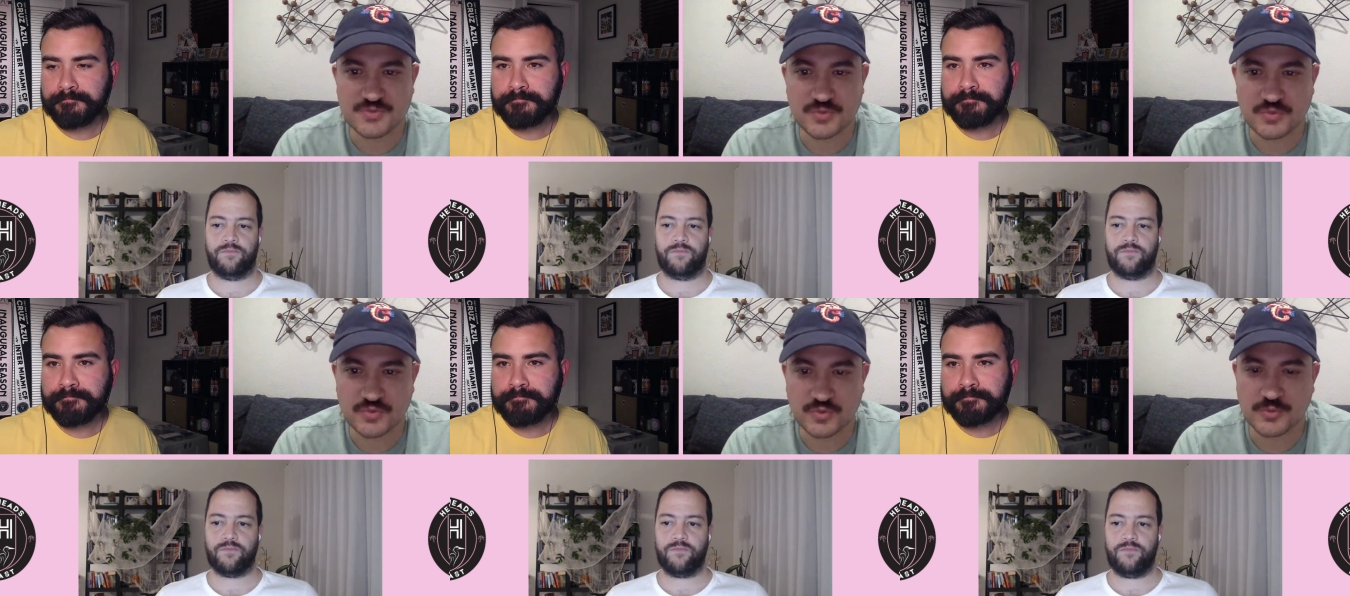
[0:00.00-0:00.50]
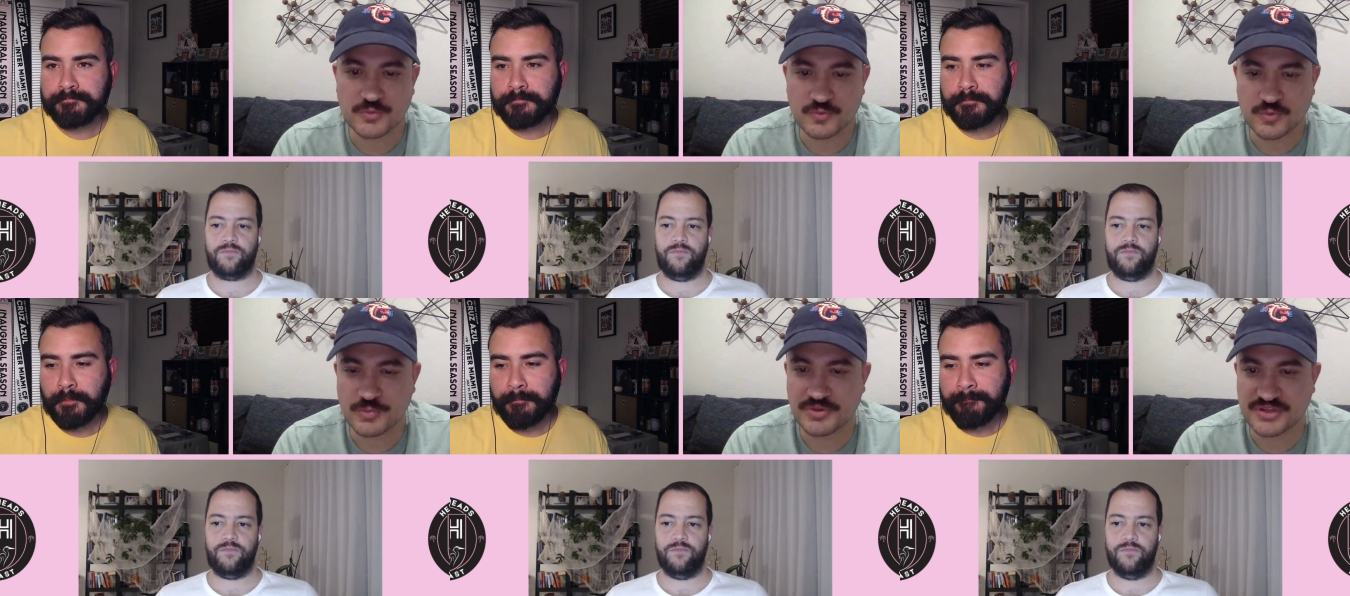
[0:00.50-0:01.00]
Speaker 1: we'll we'll
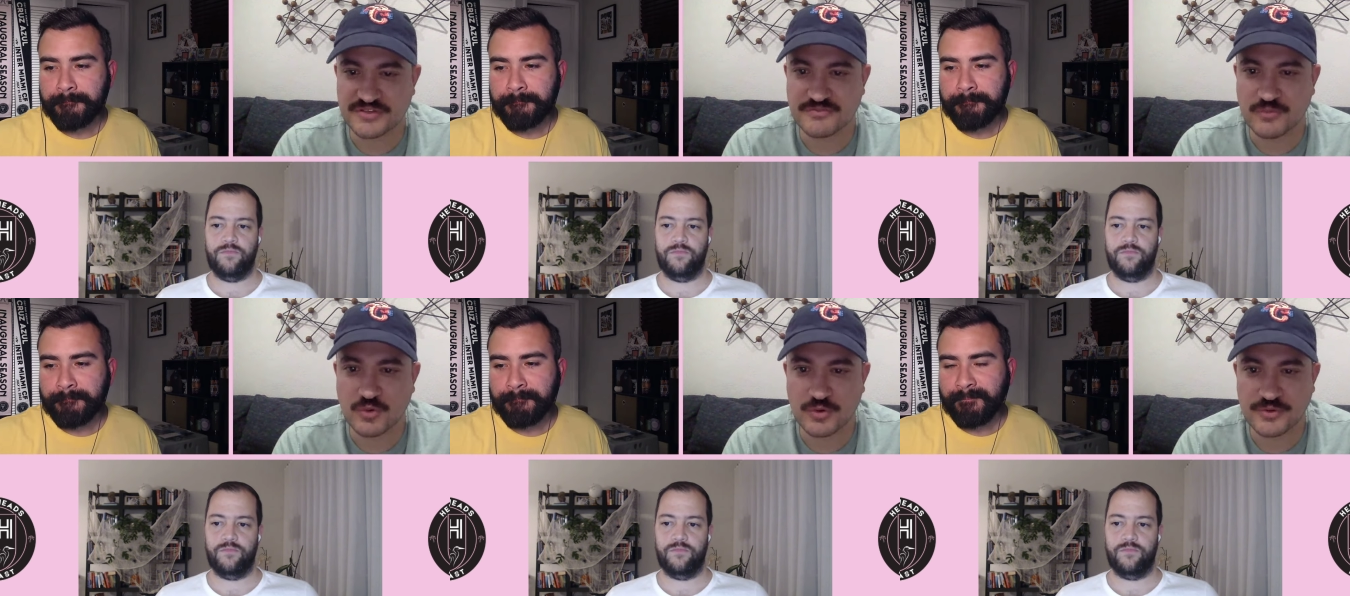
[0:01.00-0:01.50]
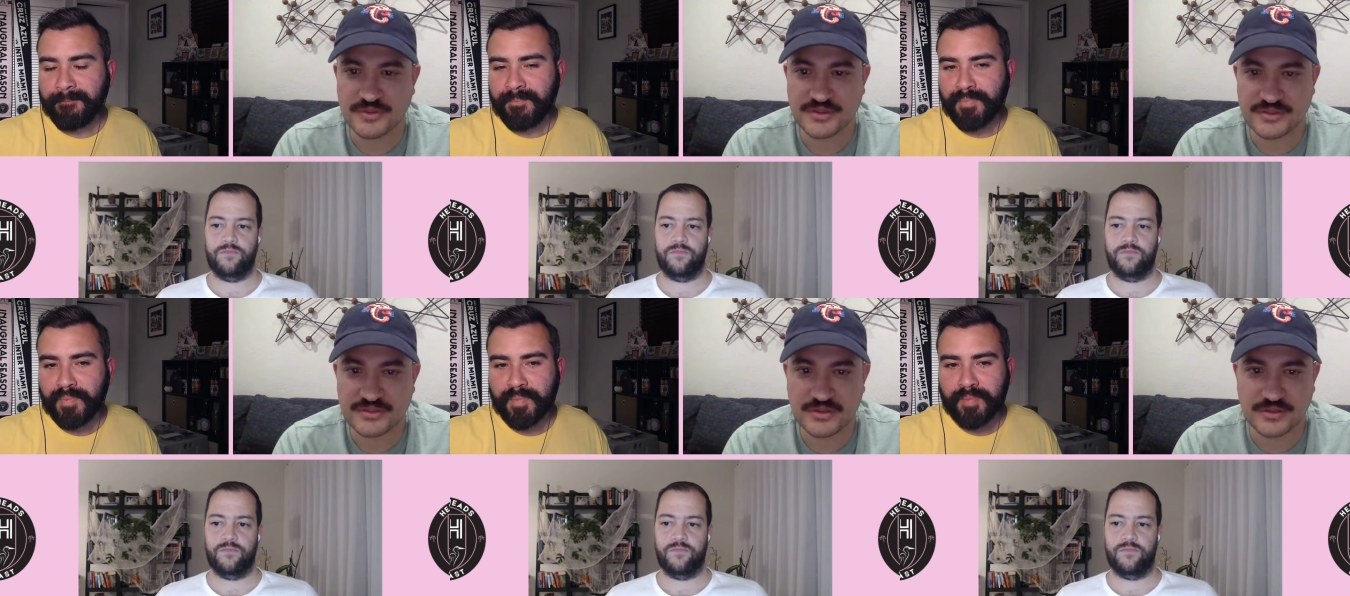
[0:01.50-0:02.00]
we'll believe more that
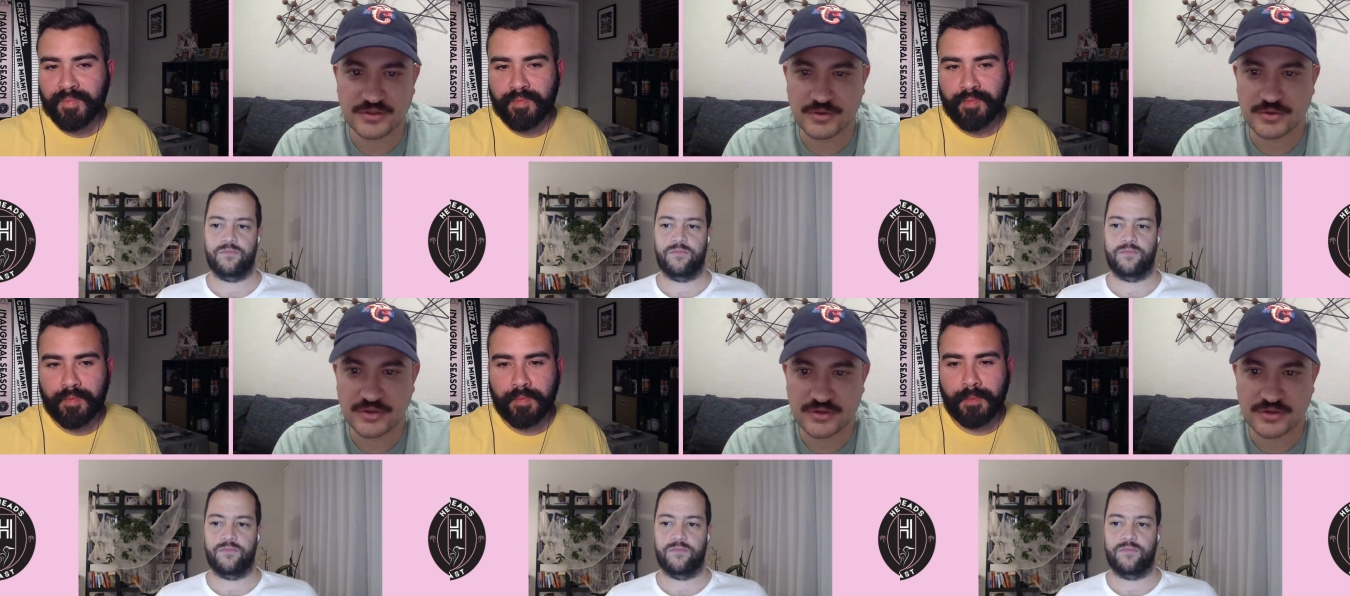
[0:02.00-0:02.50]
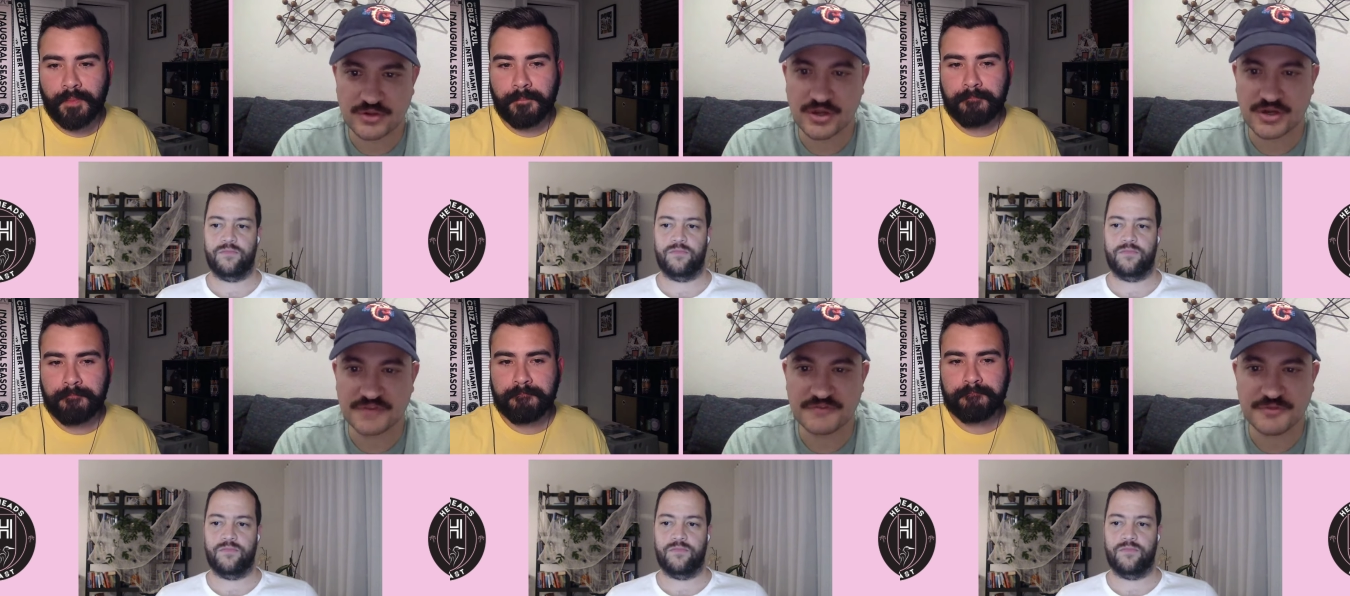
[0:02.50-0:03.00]
that they're they're
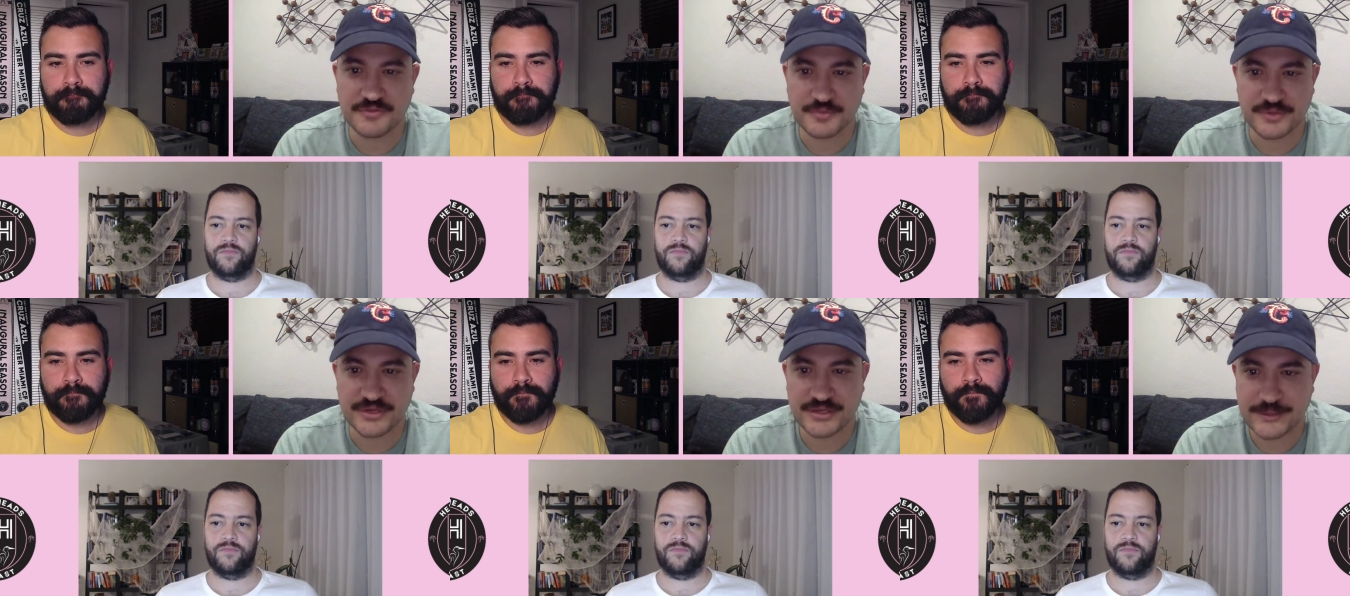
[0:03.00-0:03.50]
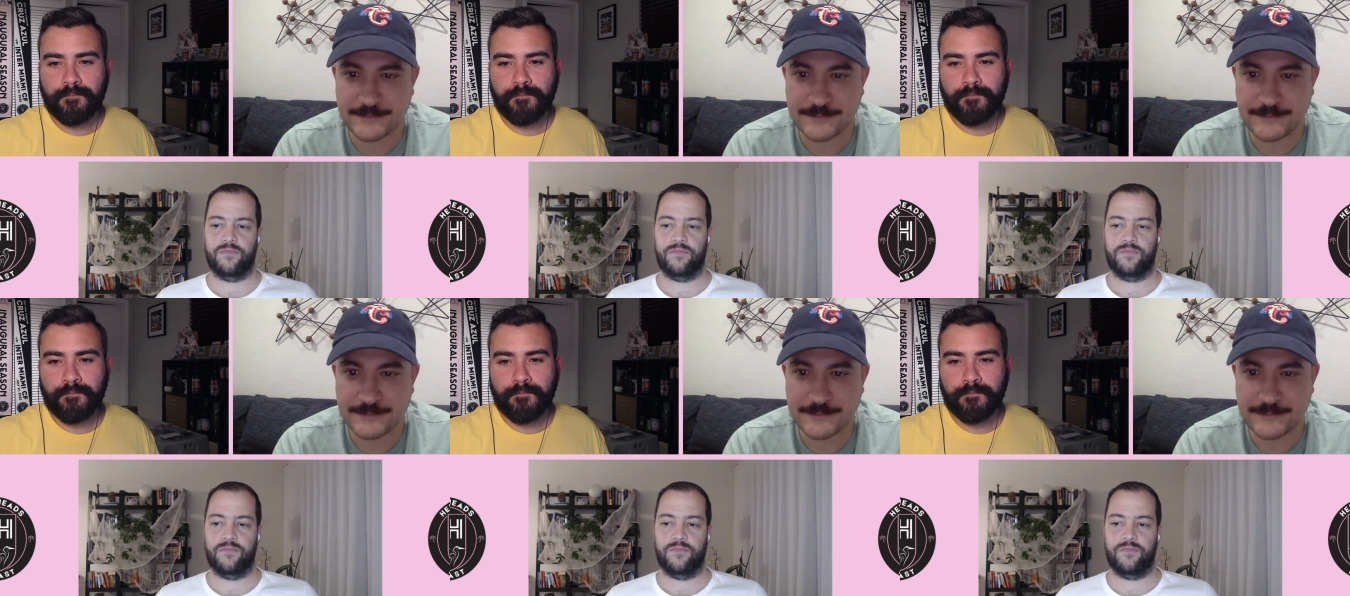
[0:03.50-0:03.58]
gunning for three.